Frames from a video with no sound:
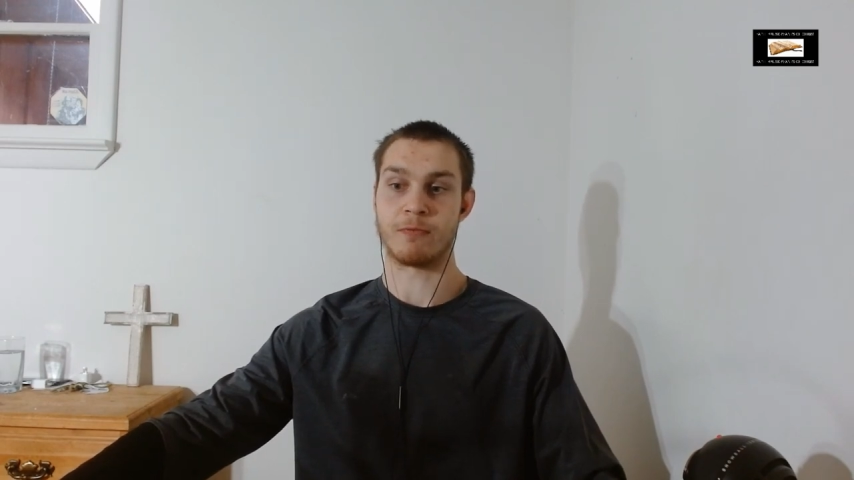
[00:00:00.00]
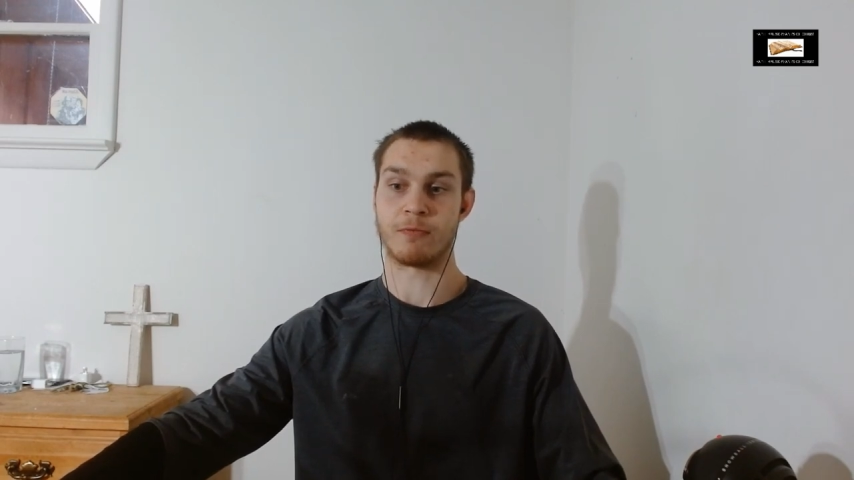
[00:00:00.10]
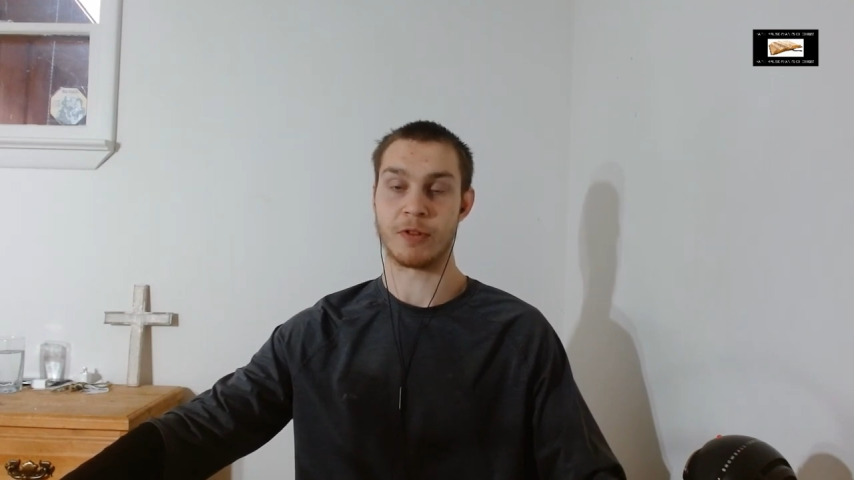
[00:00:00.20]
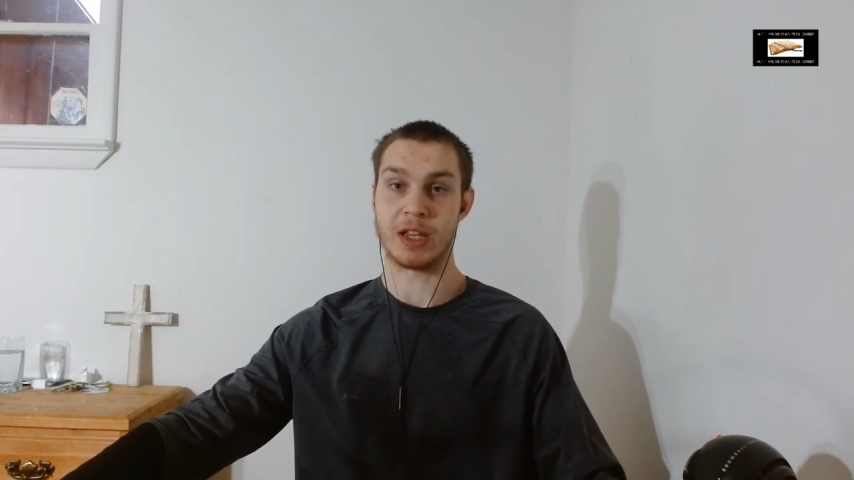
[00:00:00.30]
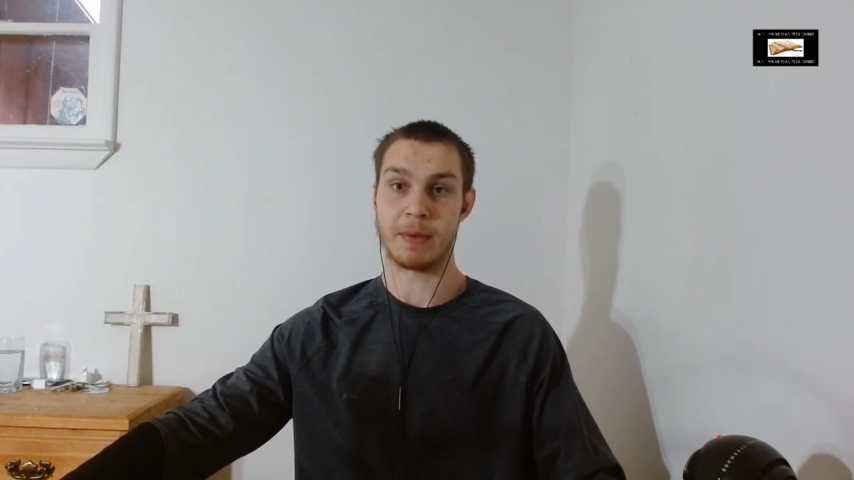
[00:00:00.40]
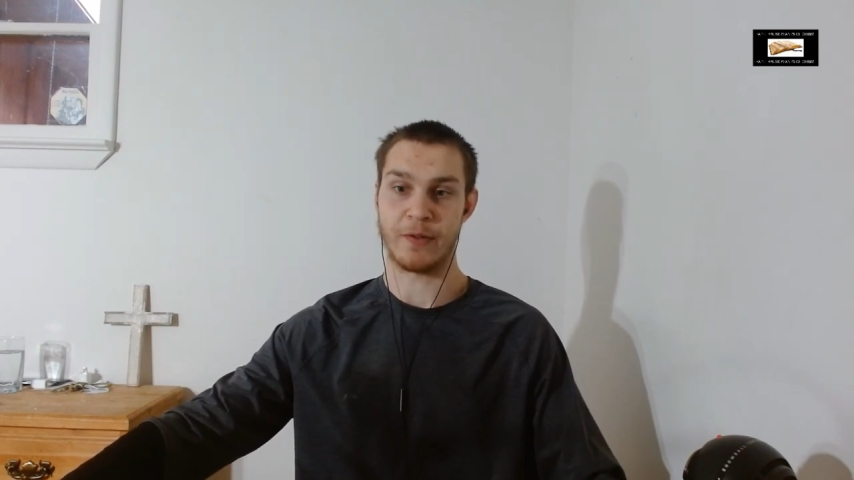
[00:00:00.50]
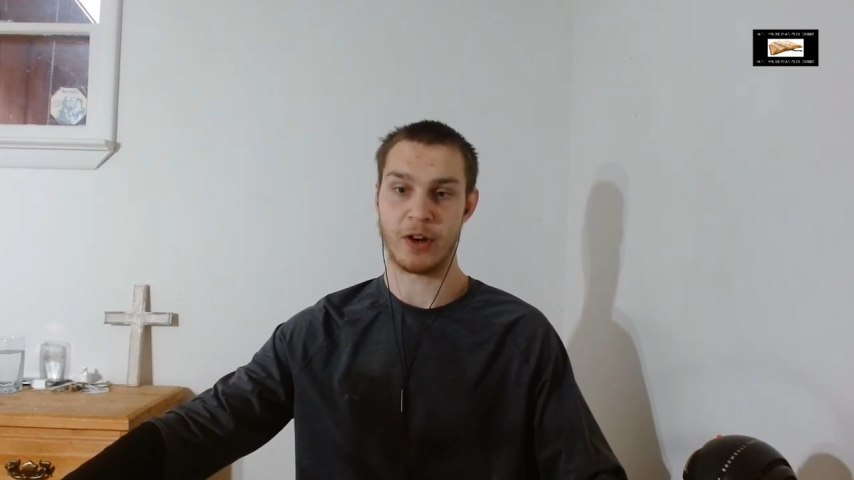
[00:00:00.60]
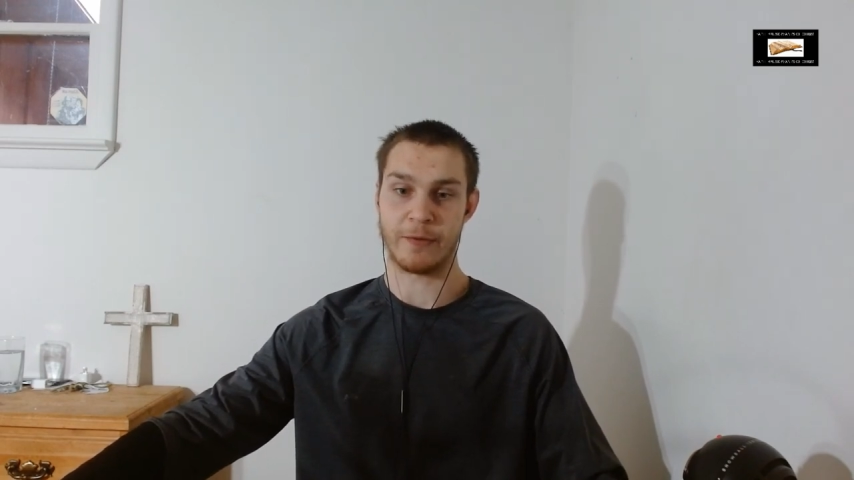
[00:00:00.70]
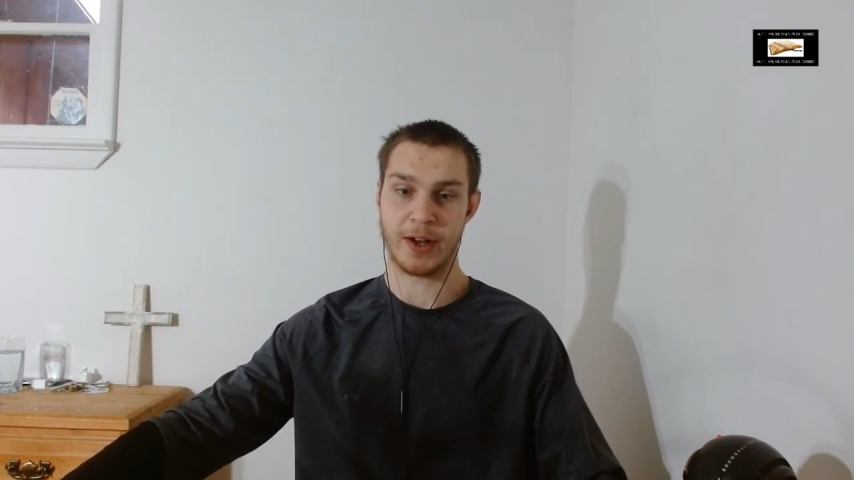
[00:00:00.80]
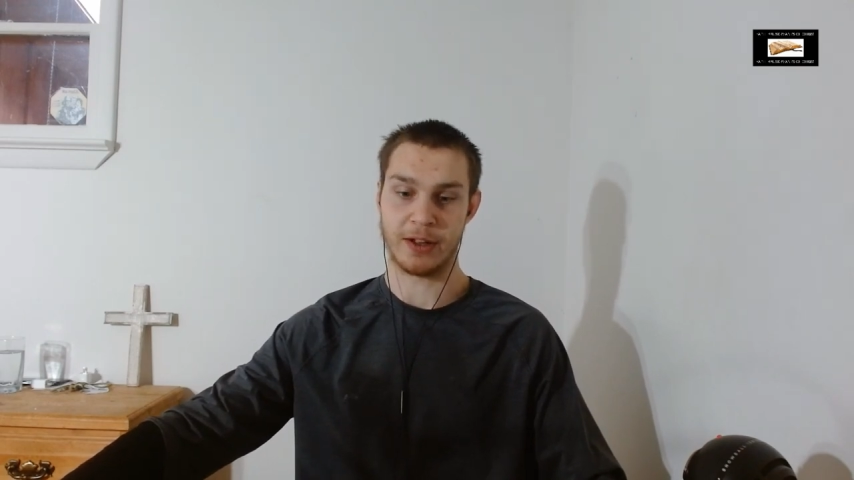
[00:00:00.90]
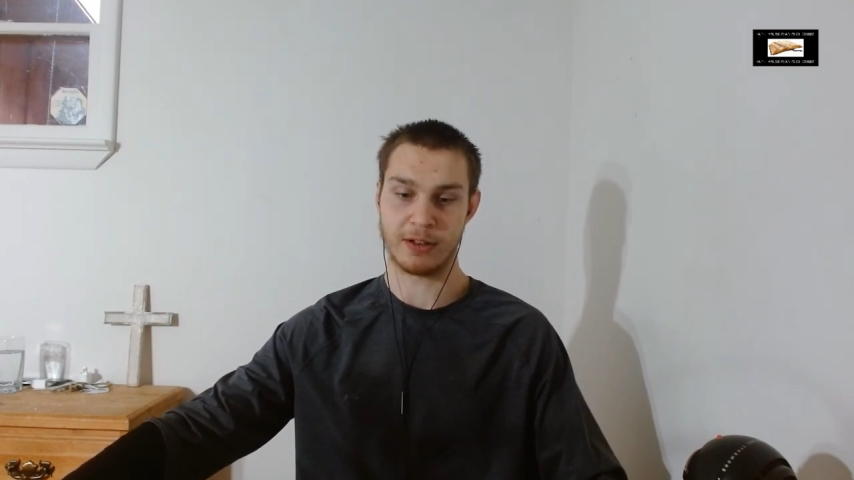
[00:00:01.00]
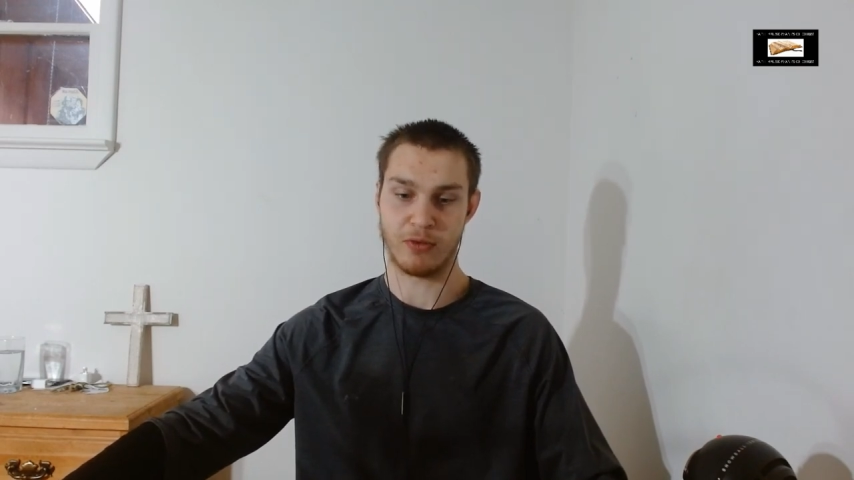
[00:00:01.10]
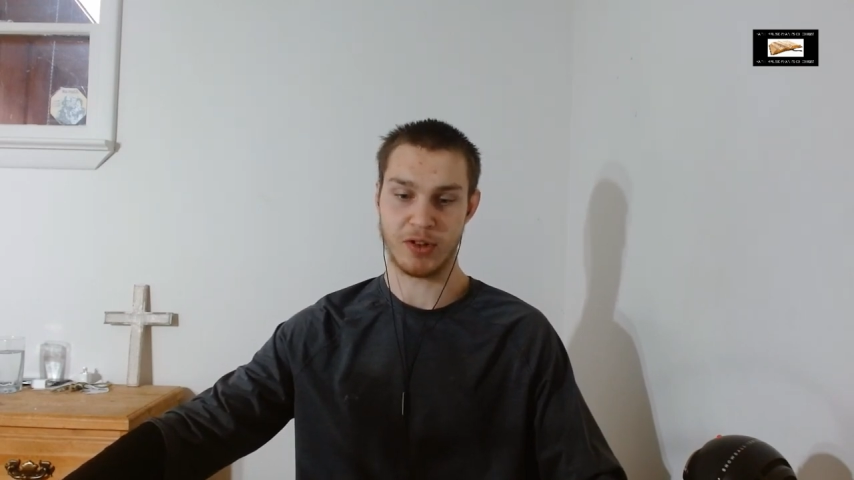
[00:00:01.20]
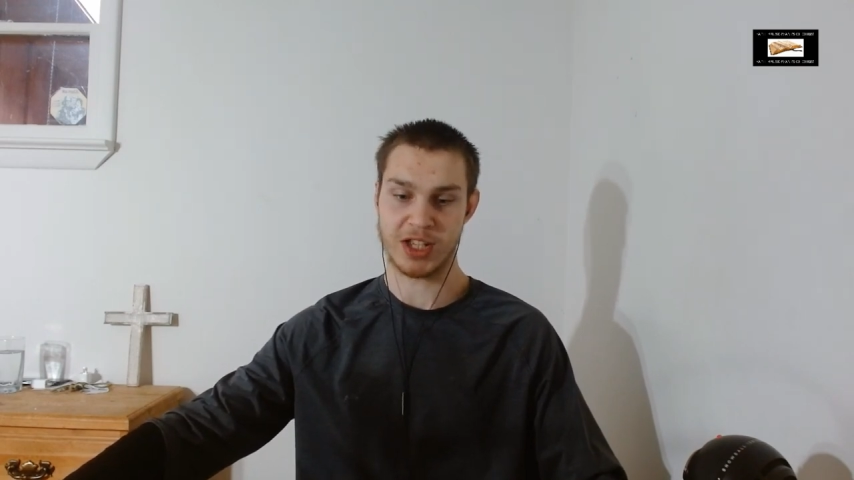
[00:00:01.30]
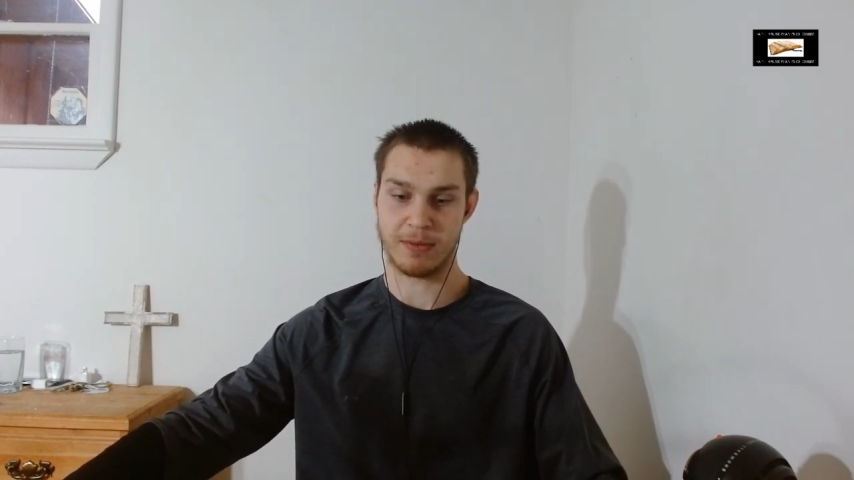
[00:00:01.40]
really being very violent
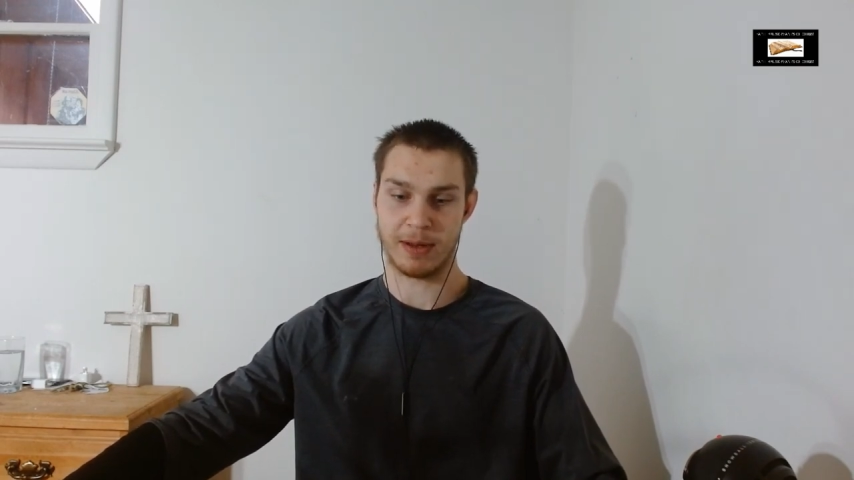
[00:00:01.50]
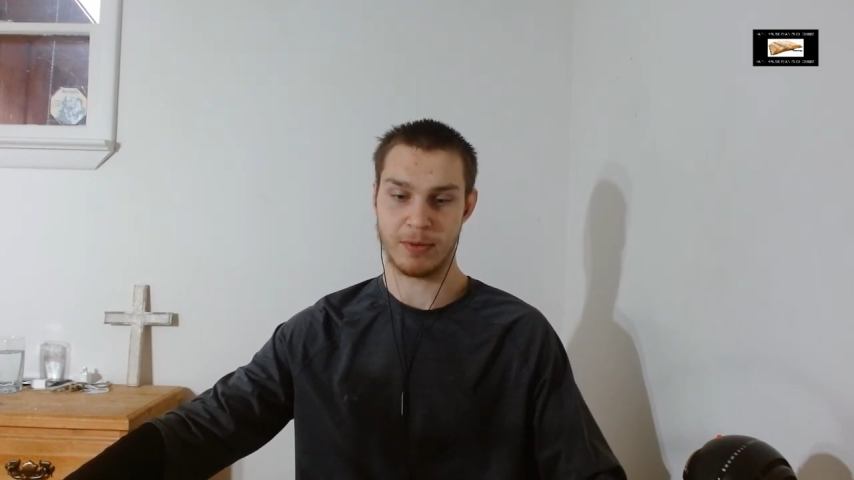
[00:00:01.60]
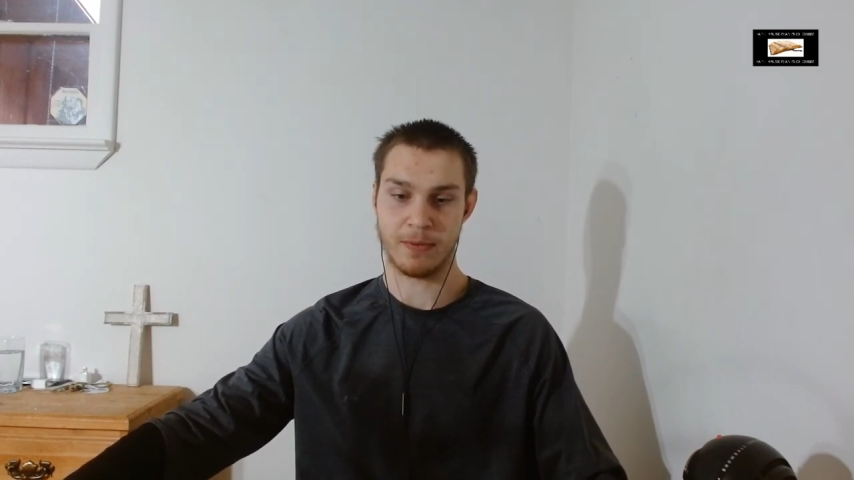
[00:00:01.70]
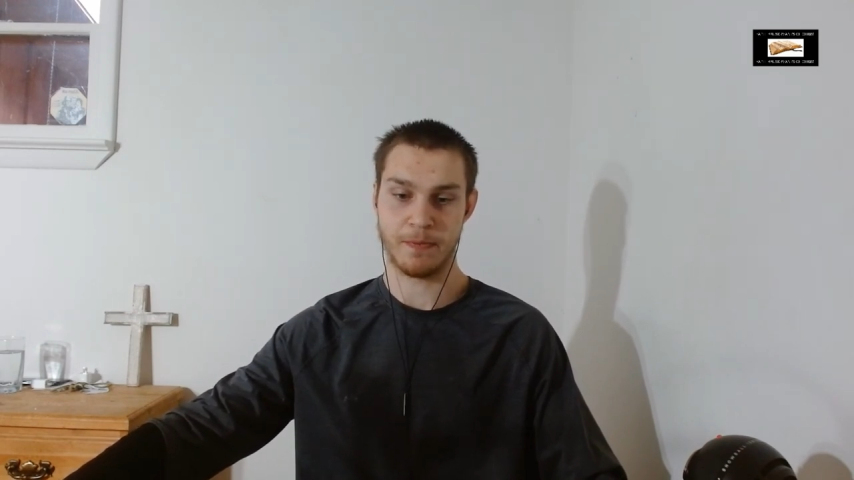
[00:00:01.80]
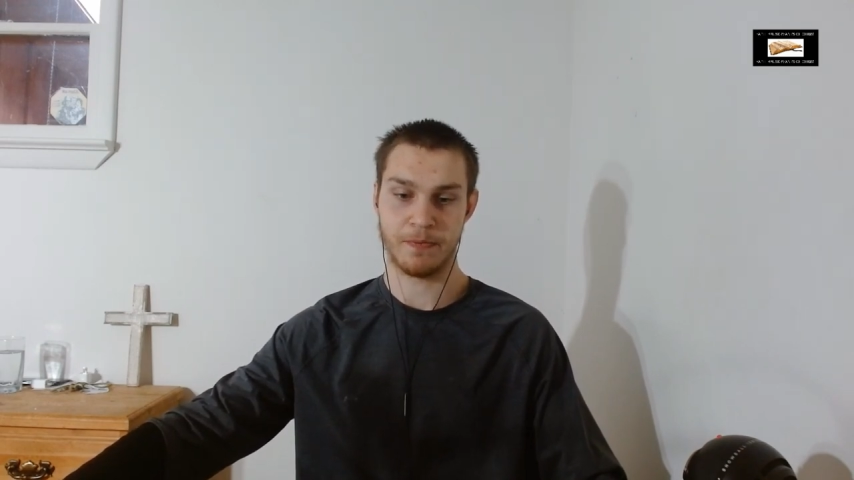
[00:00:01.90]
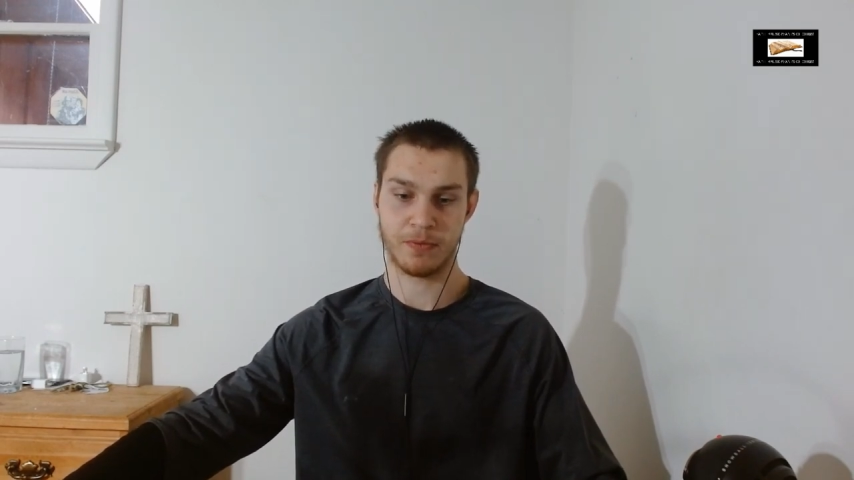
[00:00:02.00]
towards these people.